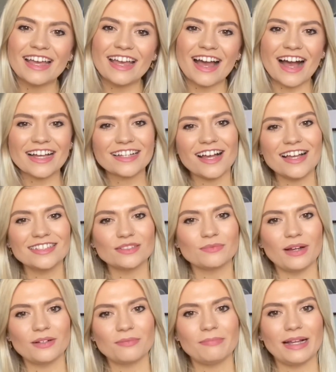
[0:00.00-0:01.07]
Hi guys and
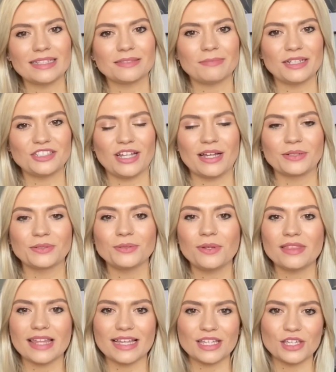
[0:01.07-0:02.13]
welcome back to my channel.
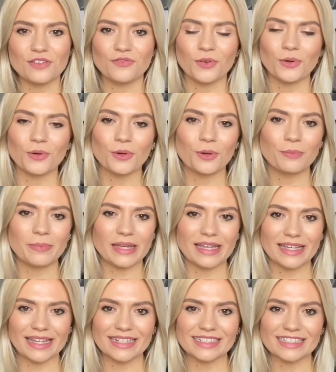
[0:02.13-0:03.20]
Thank you for
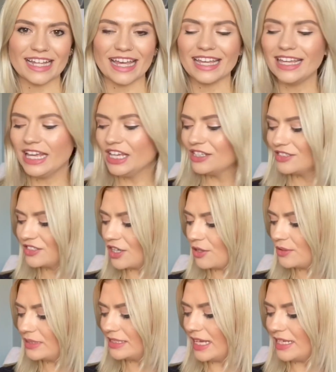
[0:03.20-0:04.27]
being here today. So
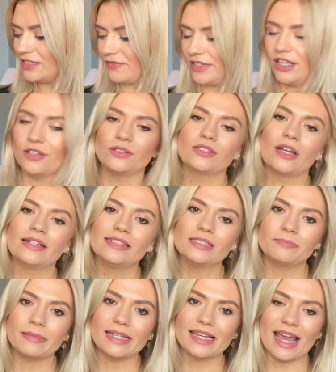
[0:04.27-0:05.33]
today's video is going to
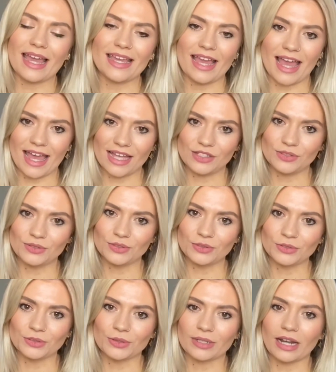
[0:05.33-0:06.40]
be a hair
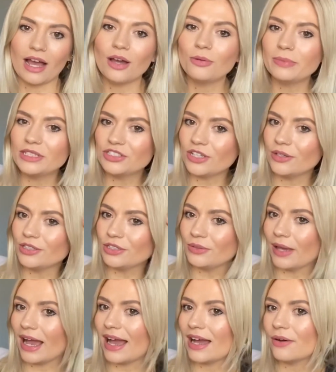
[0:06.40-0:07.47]
tutorial and I'll be showing you
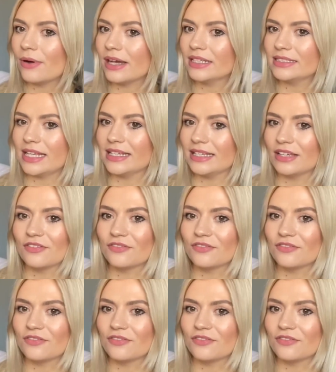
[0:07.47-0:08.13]
how I take it